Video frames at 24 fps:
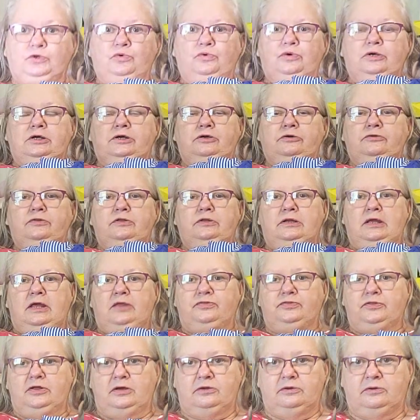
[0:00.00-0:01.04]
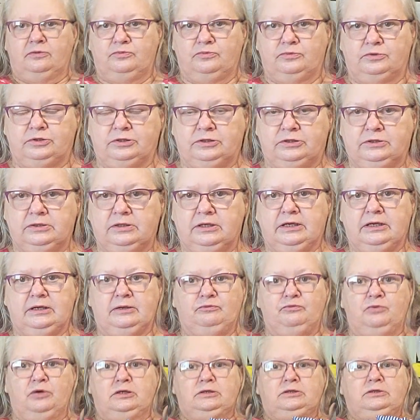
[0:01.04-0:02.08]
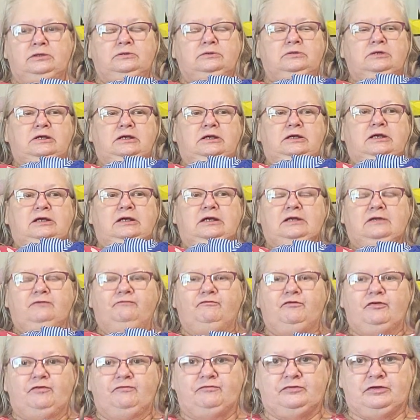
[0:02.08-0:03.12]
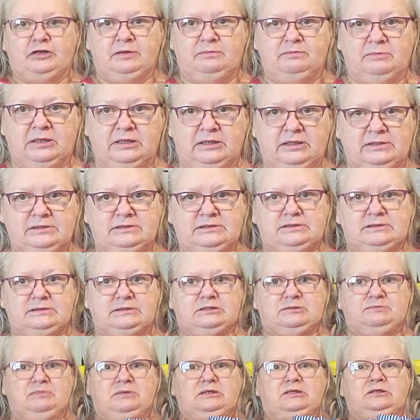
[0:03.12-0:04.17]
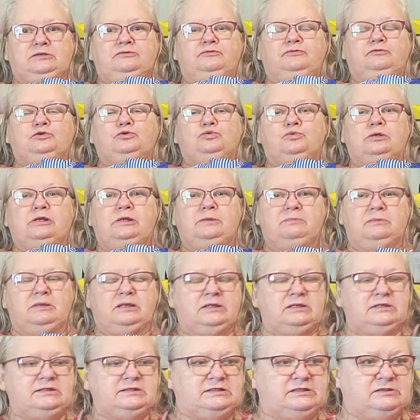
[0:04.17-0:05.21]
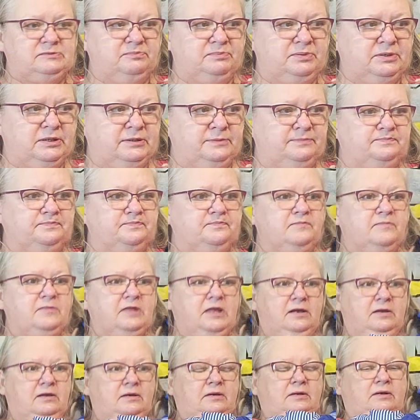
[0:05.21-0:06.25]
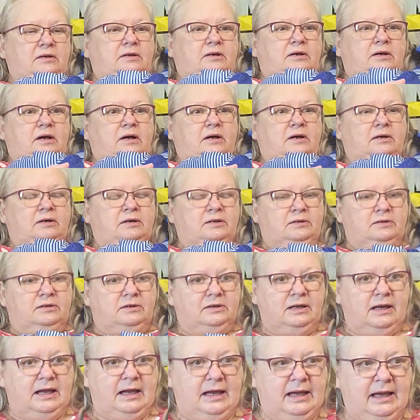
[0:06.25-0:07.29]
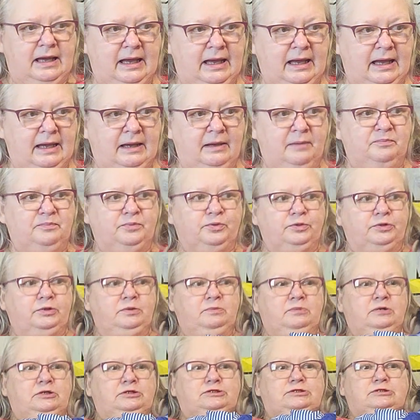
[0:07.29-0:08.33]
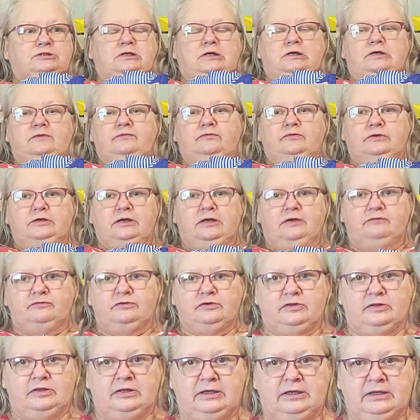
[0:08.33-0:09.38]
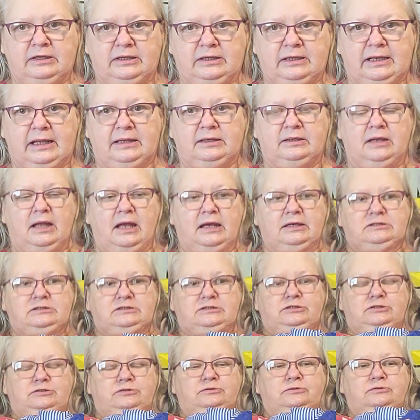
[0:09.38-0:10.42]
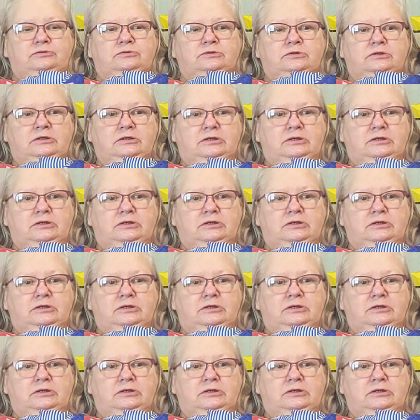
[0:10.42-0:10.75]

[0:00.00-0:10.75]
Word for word: quicker than I thought I would. It wasn't in 15 minutes. It's been in 20 minutes, but uh, I pretty much covered everything, and I'd like to